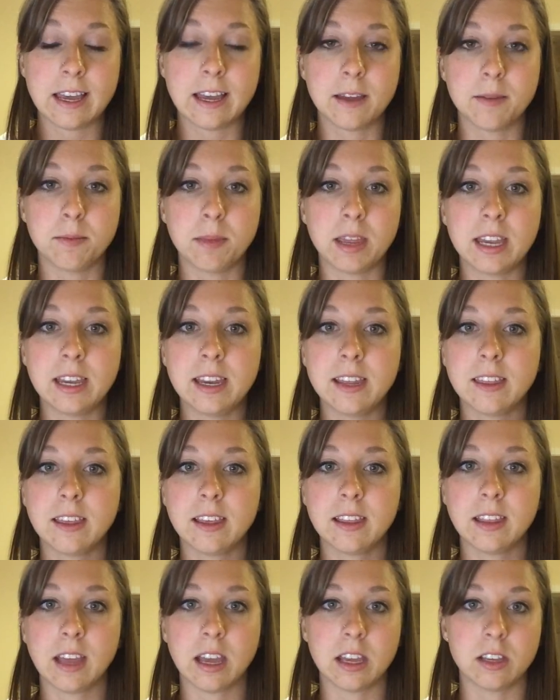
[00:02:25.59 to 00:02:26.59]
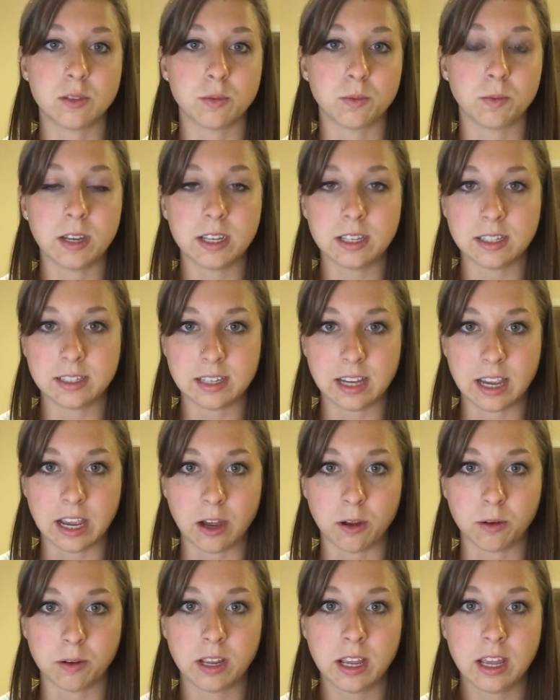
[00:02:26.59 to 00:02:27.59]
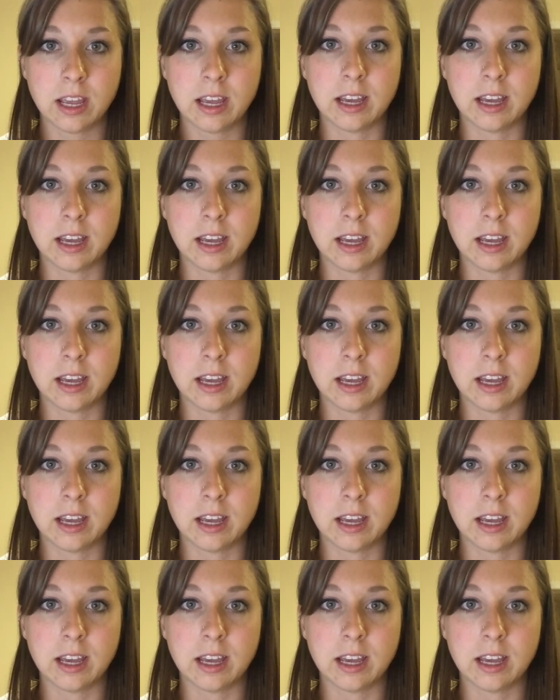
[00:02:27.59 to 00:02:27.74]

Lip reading: Anything that is written down